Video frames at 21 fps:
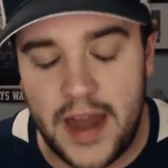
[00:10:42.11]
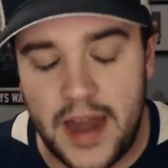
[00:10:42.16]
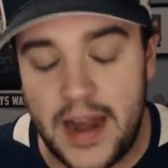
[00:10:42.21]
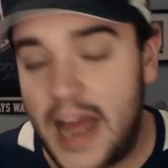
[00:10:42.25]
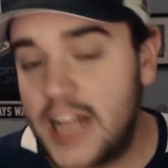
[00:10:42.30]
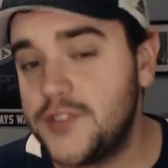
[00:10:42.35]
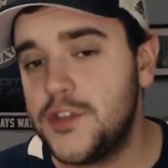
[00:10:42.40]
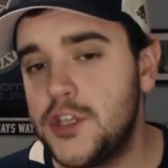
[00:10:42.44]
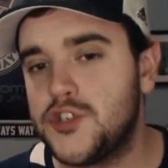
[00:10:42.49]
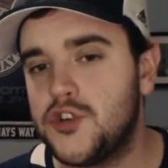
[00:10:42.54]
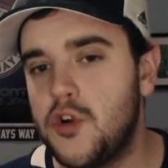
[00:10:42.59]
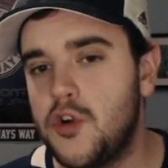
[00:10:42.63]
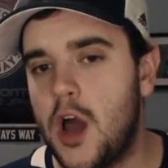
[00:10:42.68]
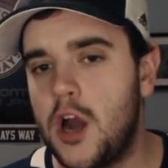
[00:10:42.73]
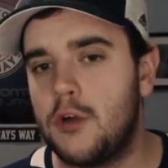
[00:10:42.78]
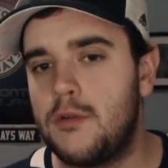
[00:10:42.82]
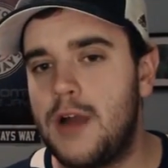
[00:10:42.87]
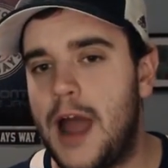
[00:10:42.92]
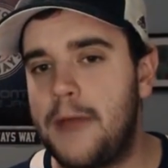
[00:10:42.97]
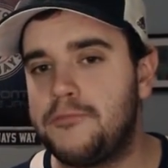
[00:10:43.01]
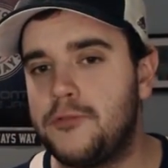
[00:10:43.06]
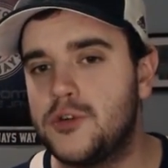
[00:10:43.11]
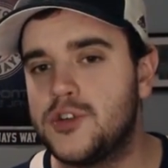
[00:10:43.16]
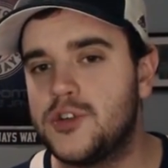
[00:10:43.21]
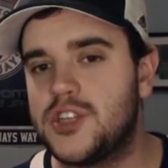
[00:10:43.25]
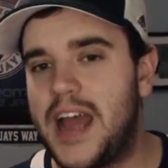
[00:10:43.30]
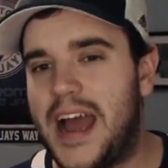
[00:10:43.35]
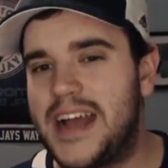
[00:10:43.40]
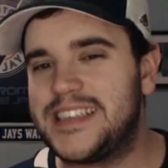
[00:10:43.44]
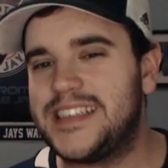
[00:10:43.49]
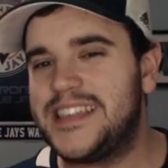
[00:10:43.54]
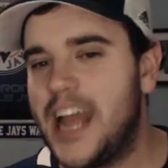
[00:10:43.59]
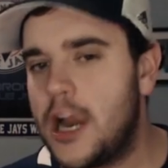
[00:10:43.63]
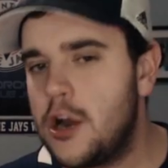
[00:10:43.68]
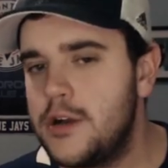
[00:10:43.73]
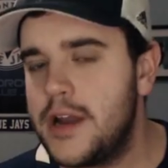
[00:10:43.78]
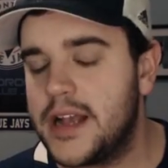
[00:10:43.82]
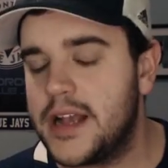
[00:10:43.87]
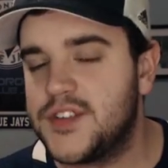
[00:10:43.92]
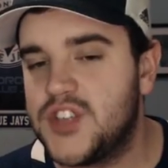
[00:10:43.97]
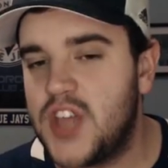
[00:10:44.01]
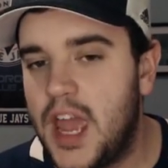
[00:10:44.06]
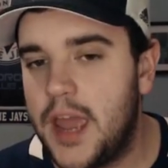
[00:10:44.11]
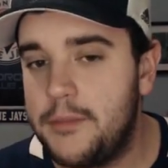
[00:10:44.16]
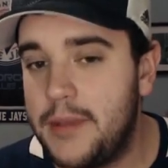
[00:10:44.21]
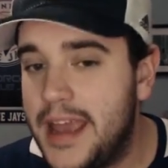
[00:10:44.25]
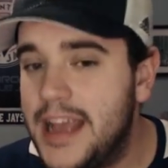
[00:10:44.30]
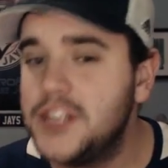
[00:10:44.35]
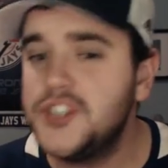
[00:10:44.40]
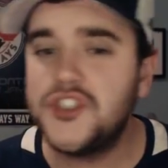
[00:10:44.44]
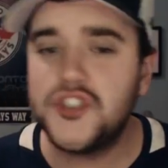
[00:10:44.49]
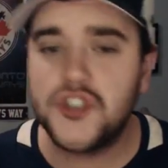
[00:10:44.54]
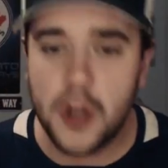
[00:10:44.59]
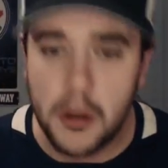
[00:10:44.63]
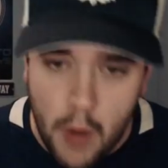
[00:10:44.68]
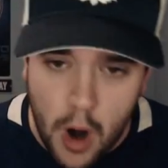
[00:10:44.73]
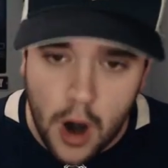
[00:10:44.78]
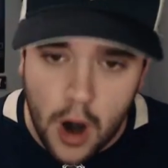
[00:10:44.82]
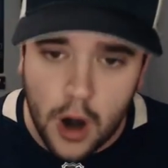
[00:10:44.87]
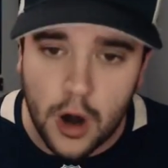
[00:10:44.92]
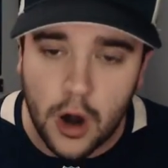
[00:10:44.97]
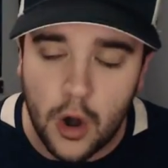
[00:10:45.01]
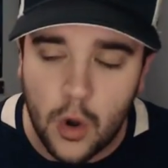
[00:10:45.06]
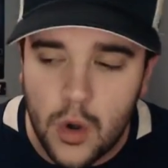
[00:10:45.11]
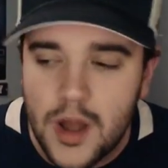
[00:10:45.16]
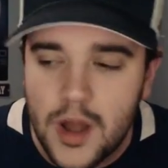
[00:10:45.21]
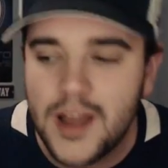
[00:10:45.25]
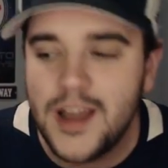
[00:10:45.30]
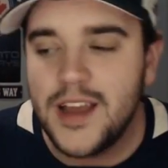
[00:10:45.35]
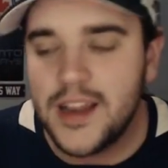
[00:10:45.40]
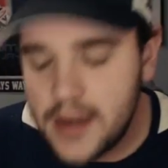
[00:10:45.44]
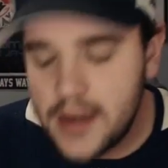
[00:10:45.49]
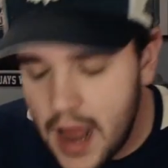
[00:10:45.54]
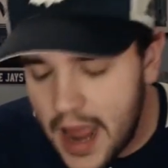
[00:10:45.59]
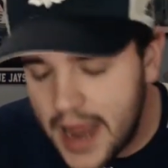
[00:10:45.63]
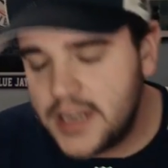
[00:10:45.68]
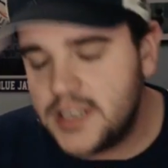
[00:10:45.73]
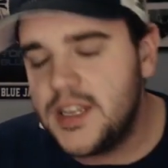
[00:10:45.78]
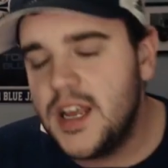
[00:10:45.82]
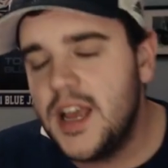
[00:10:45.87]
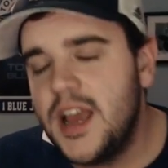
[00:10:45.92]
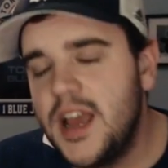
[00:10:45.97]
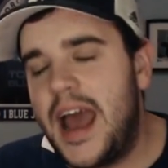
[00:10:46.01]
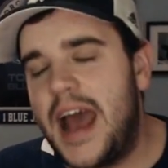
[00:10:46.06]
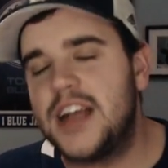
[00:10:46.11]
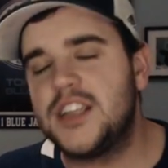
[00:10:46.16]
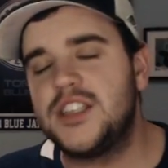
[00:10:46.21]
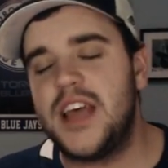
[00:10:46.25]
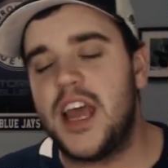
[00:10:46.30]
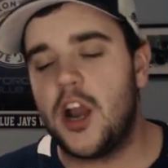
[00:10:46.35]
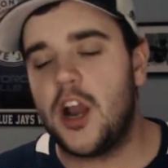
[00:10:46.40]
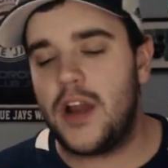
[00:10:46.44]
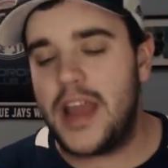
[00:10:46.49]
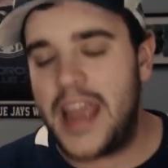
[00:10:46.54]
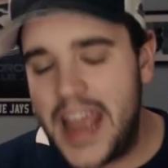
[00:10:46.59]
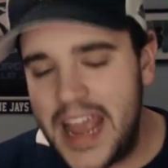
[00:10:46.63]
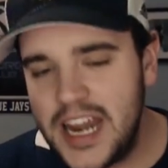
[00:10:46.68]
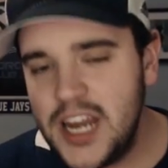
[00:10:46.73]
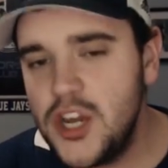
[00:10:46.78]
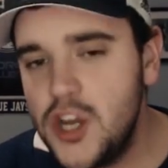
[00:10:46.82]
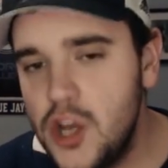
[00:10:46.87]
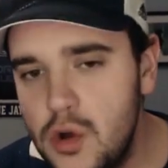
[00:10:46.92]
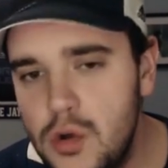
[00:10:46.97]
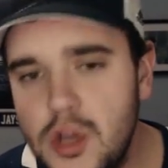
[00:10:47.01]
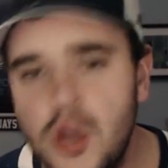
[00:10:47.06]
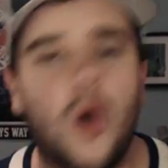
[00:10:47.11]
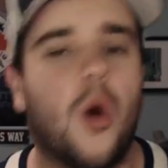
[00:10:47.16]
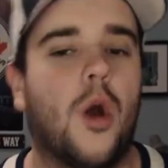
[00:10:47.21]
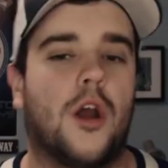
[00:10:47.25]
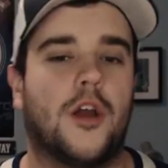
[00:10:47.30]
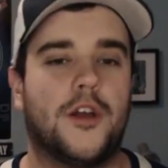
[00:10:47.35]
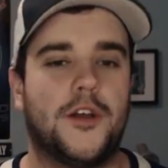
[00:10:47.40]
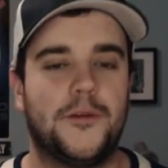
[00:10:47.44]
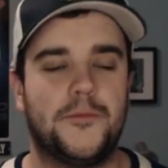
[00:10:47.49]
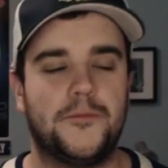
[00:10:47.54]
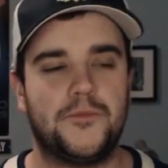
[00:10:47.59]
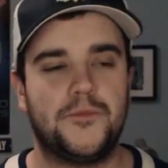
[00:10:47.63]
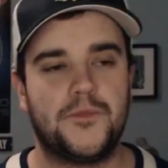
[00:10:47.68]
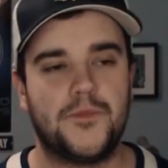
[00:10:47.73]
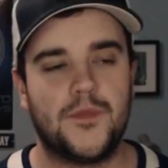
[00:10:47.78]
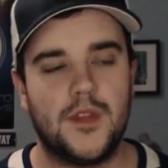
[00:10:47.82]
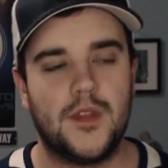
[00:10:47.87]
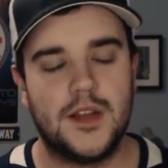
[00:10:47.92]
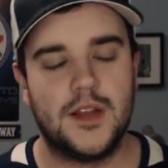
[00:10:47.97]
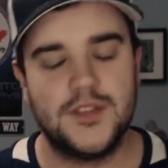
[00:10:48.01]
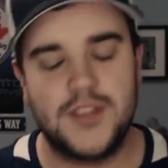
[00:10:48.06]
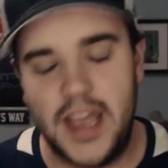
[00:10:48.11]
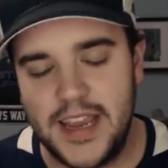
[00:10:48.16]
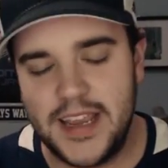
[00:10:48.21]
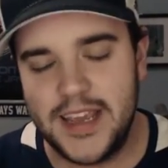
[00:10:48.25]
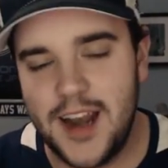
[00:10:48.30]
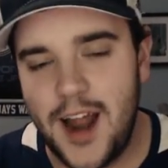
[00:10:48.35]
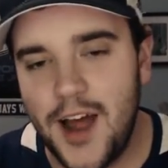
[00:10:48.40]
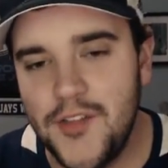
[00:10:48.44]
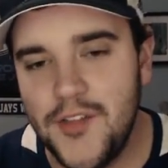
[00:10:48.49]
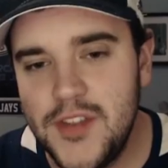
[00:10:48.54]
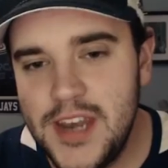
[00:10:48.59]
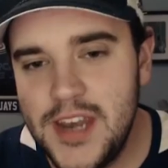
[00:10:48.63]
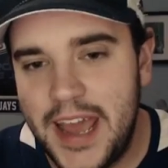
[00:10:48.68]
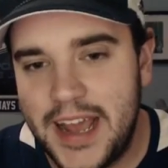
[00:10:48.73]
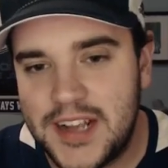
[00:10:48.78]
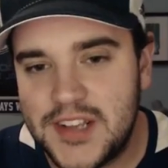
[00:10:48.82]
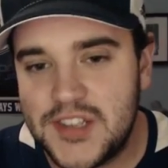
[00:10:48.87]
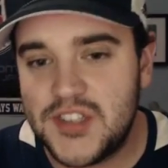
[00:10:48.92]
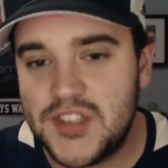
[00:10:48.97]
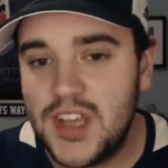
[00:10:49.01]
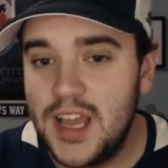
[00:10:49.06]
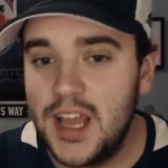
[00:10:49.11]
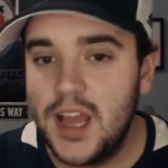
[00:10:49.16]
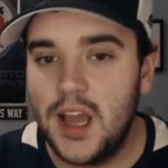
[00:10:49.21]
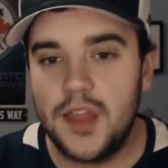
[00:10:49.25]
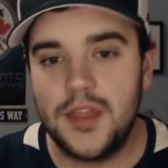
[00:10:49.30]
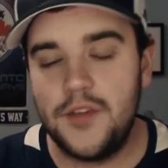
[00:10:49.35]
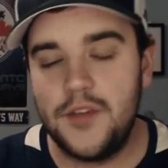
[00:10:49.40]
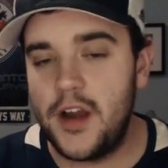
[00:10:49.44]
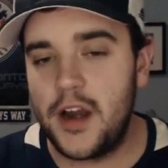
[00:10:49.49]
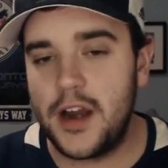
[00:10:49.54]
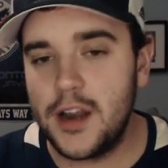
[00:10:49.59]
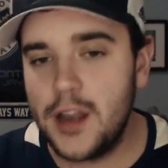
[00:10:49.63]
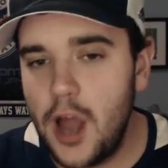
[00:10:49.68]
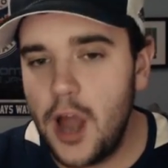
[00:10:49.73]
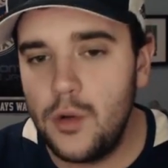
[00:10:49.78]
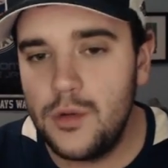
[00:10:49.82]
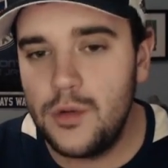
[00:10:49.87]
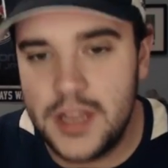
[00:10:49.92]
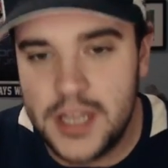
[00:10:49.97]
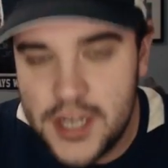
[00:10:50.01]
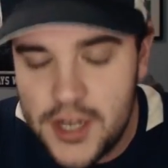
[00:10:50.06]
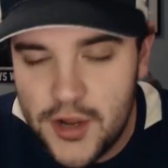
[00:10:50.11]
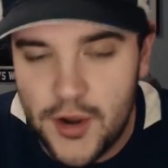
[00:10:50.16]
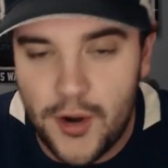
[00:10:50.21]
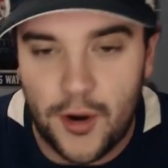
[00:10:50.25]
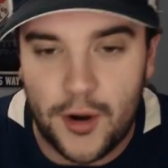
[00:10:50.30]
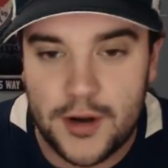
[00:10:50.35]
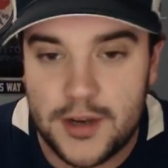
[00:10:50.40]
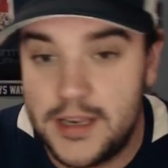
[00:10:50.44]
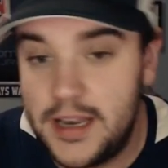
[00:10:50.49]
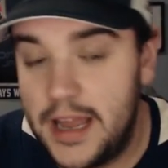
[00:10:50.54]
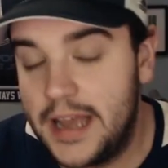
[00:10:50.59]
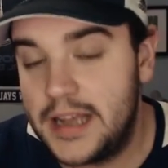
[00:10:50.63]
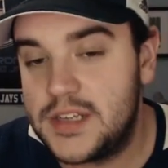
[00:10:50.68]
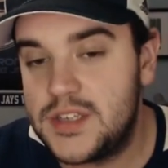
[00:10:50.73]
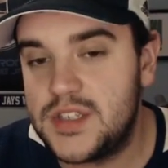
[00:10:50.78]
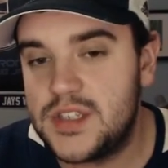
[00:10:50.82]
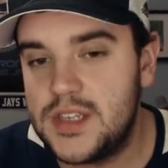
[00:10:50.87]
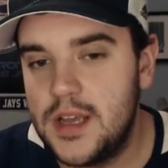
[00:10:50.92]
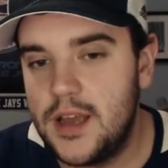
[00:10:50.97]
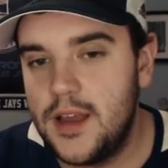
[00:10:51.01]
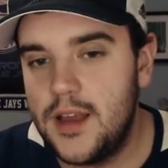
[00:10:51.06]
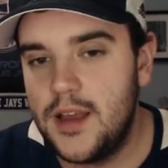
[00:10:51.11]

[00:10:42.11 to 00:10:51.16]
And that's for the Toronto Raptors, guys. Their next game is tomorrow night as they are in New York, taking on the Knicks, the very lonely New York Knicks.